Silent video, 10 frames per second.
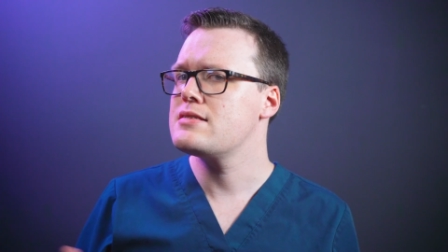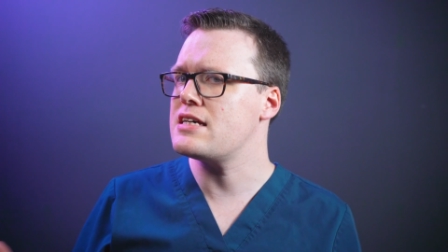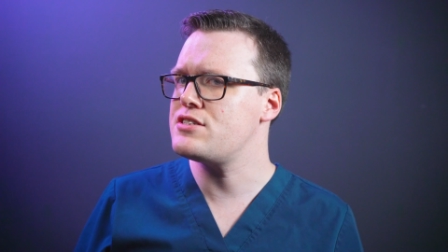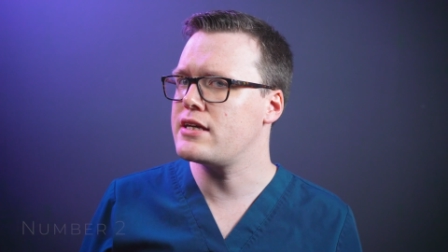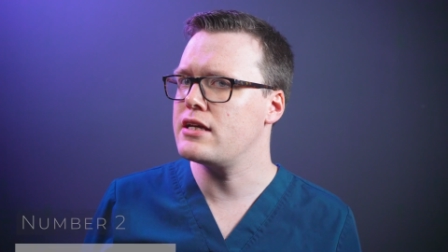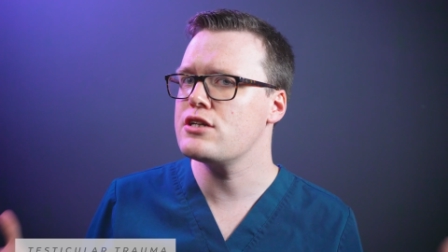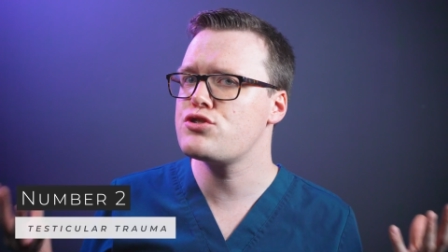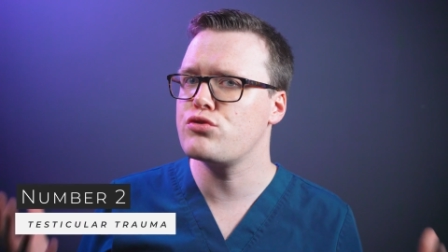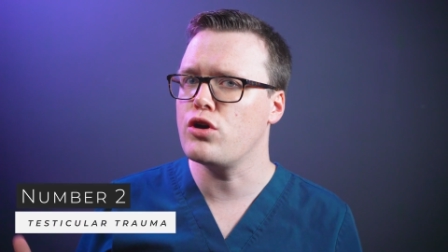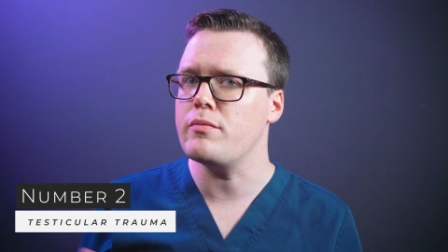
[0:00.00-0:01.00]
Testicular
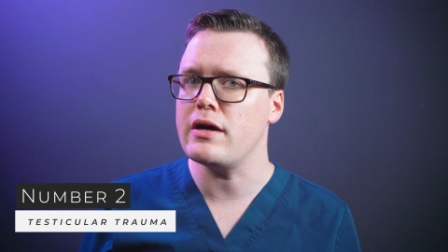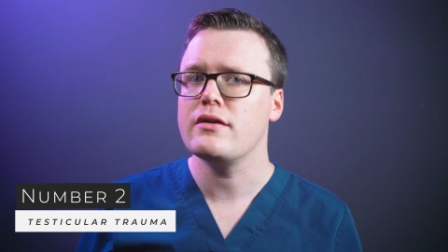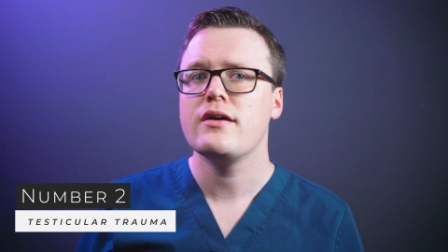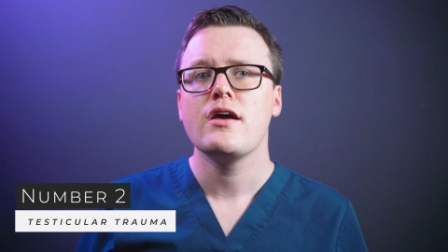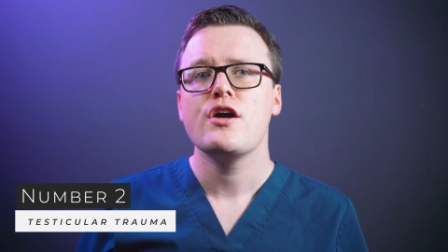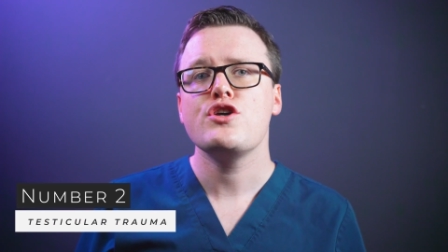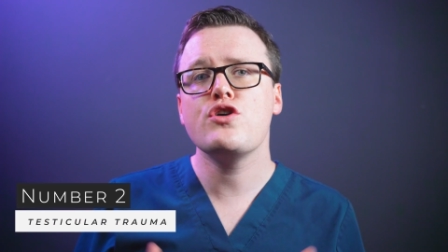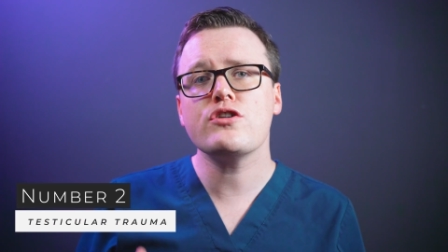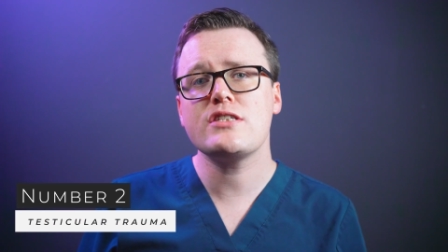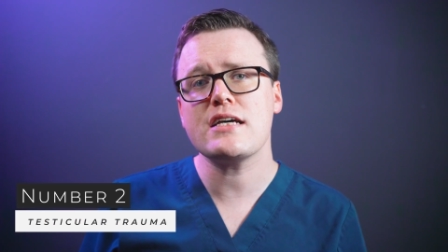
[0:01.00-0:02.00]
trauma.
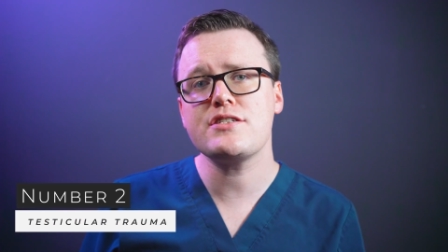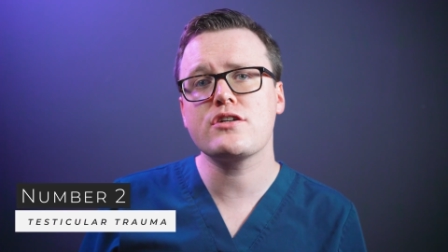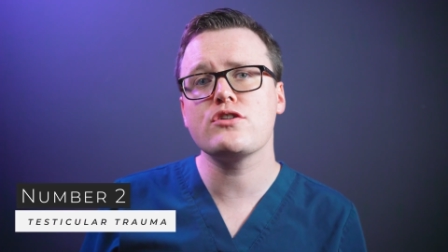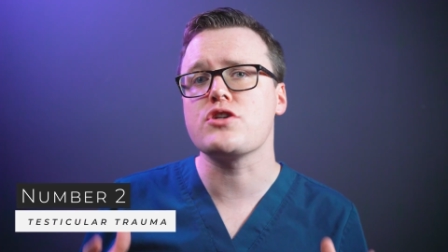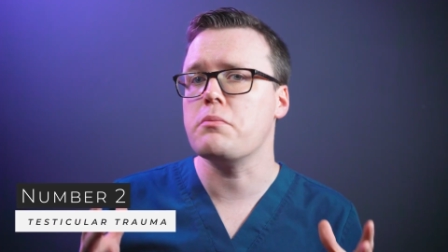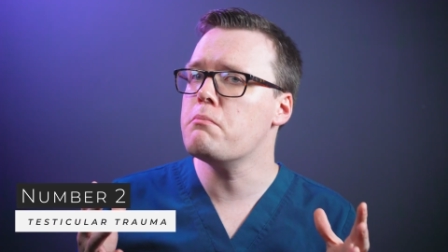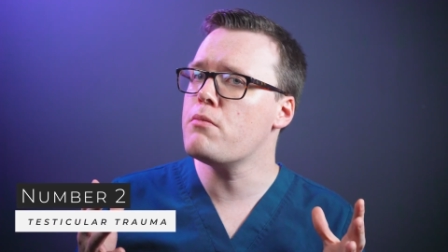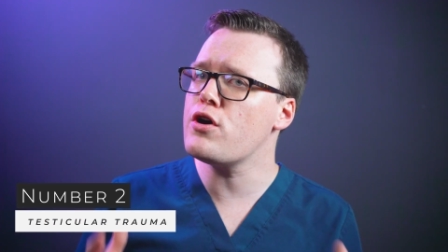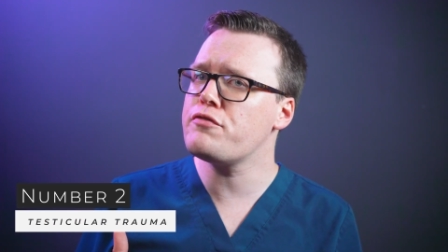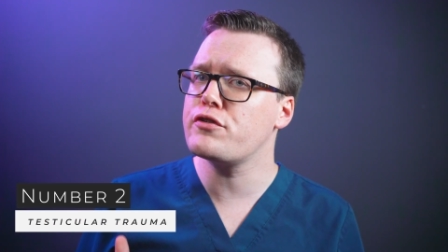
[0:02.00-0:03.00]
Your testicles are
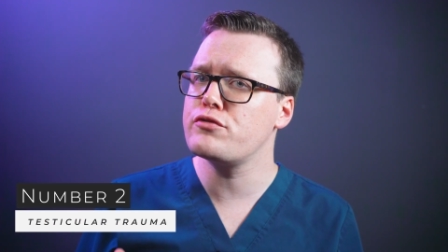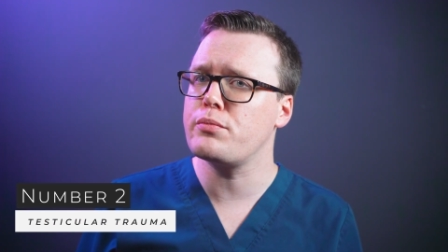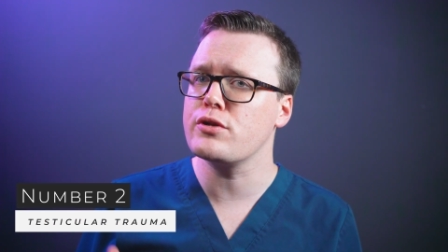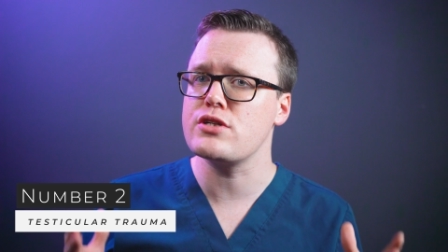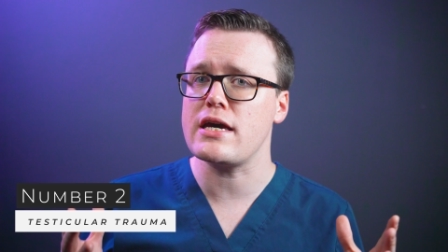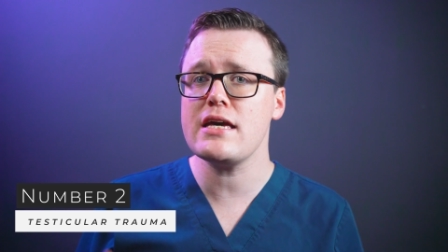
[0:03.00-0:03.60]
more vulnerable to